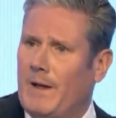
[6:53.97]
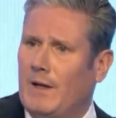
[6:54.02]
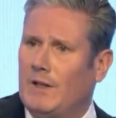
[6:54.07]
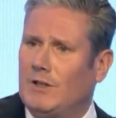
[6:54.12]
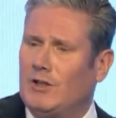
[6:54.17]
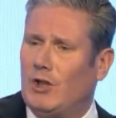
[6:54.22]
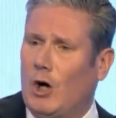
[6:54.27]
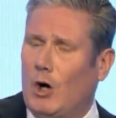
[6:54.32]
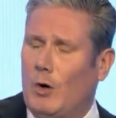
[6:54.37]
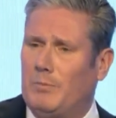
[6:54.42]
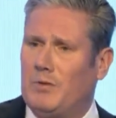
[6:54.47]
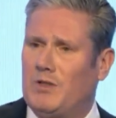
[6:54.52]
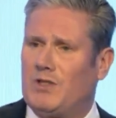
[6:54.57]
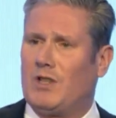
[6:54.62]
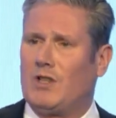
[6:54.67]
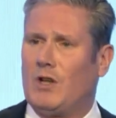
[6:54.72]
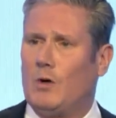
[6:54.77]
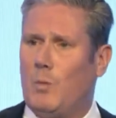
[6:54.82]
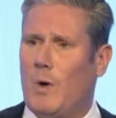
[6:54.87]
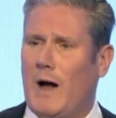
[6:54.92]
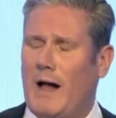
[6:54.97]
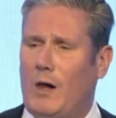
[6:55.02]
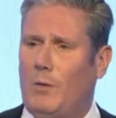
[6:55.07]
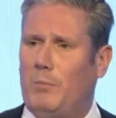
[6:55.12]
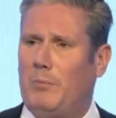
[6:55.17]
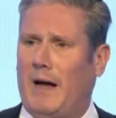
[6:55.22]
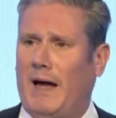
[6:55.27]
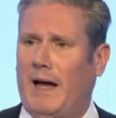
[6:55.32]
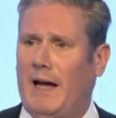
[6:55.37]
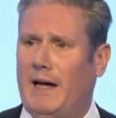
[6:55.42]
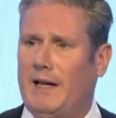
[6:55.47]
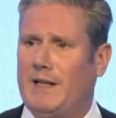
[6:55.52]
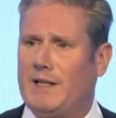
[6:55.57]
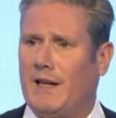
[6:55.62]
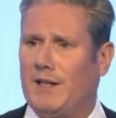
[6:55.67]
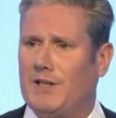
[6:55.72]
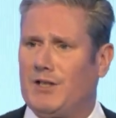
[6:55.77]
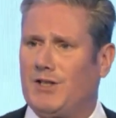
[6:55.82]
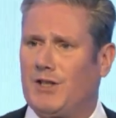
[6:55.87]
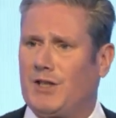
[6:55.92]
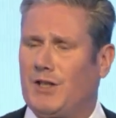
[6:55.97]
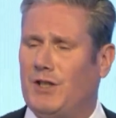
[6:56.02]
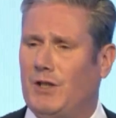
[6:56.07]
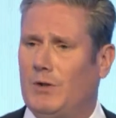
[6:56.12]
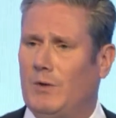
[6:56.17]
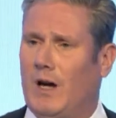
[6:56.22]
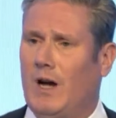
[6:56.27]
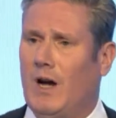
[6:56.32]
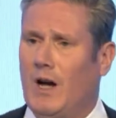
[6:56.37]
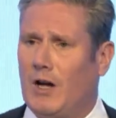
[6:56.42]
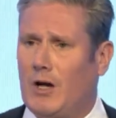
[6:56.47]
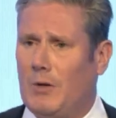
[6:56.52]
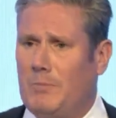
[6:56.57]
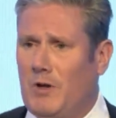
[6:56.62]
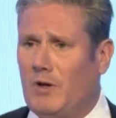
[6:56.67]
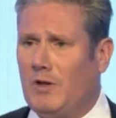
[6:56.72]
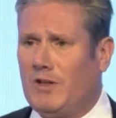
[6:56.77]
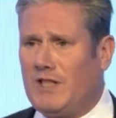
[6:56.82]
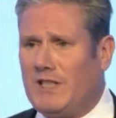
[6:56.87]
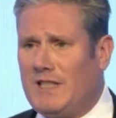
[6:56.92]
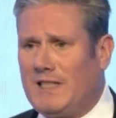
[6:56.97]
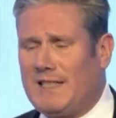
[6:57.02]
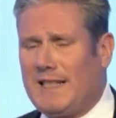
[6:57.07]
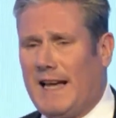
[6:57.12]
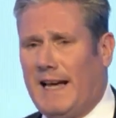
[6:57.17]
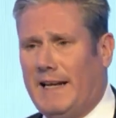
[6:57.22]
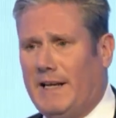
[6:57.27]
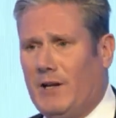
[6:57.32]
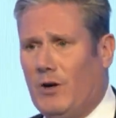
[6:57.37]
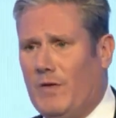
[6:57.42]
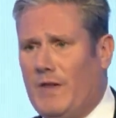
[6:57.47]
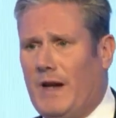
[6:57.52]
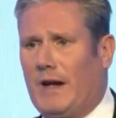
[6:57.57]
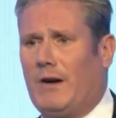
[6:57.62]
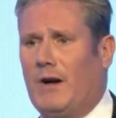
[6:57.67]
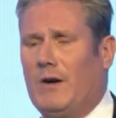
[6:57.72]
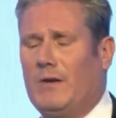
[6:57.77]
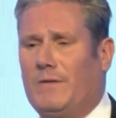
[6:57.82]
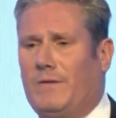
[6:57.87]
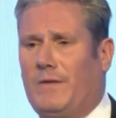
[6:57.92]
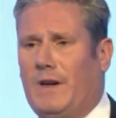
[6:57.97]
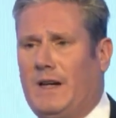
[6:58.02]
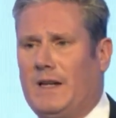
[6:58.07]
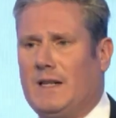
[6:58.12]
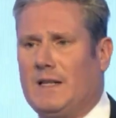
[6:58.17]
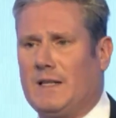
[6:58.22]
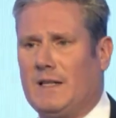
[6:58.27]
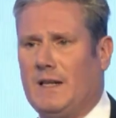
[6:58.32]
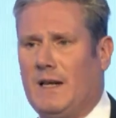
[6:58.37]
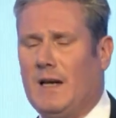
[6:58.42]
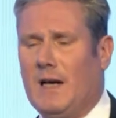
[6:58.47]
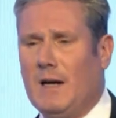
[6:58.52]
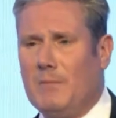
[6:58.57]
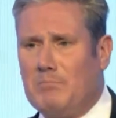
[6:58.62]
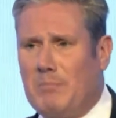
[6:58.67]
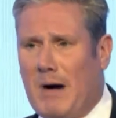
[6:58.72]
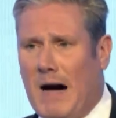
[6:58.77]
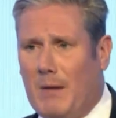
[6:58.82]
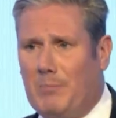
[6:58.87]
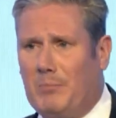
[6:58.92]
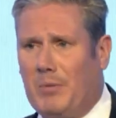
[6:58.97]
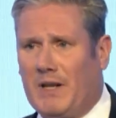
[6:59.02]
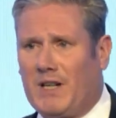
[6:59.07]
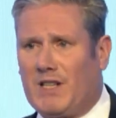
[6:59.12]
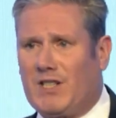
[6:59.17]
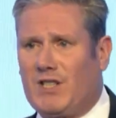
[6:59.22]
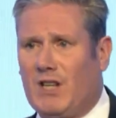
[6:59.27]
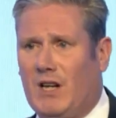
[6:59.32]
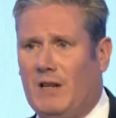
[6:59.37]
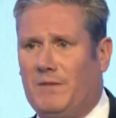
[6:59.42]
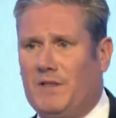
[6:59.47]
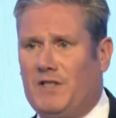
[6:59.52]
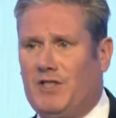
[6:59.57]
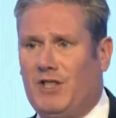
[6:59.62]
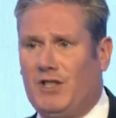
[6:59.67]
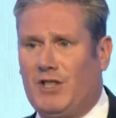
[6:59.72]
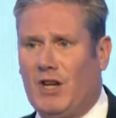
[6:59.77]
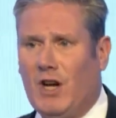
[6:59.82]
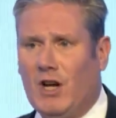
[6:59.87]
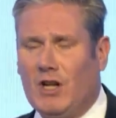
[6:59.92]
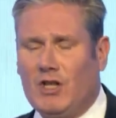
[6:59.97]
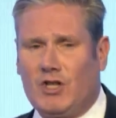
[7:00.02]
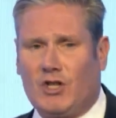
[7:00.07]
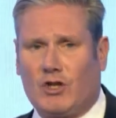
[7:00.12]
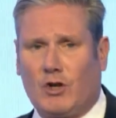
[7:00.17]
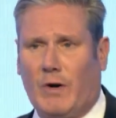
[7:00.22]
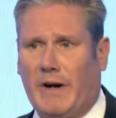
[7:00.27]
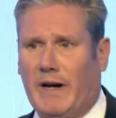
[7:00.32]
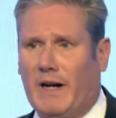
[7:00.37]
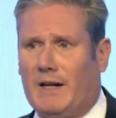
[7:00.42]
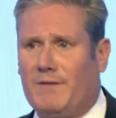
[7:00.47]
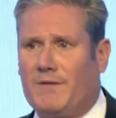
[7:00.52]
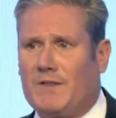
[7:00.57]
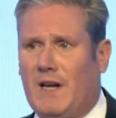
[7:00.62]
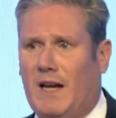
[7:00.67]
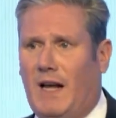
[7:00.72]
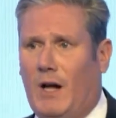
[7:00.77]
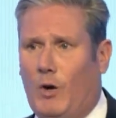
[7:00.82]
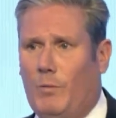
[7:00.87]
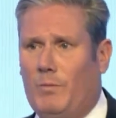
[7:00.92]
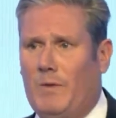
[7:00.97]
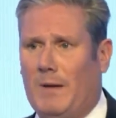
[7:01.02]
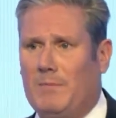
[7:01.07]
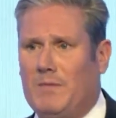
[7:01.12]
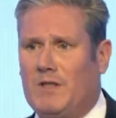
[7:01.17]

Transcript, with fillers: jobs that are well paid and secure, communities standing on their own feet, public services strong enough to help them